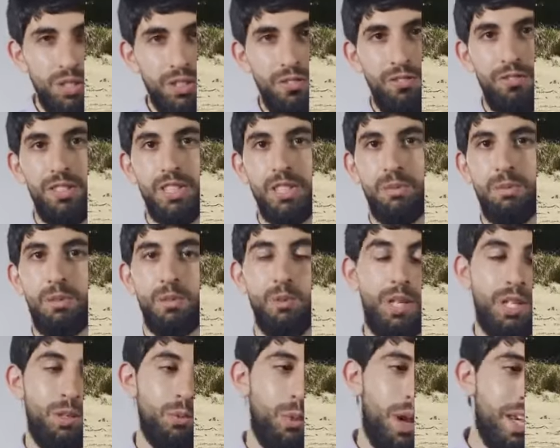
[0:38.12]
difference
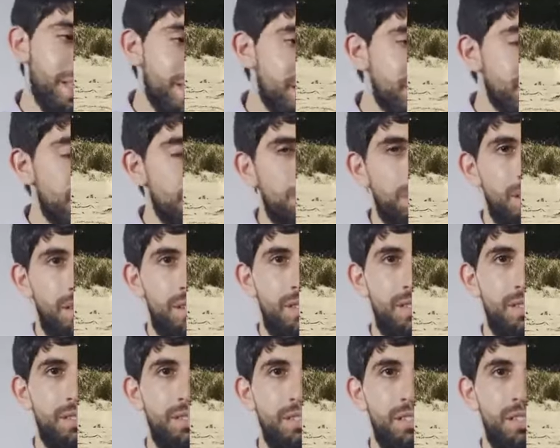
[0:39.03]
between waking up
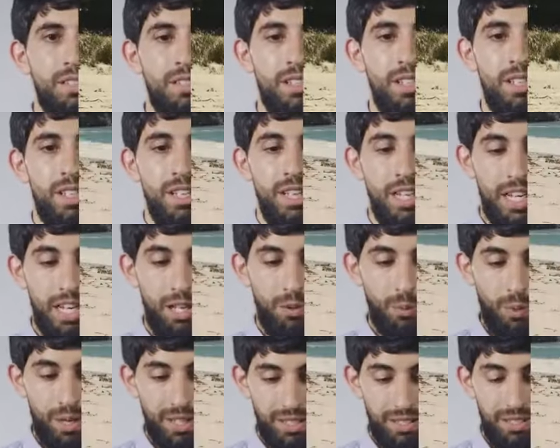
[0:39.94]
here and
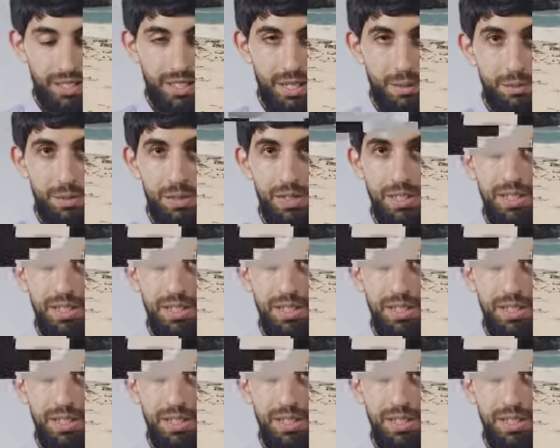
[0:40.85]
waking up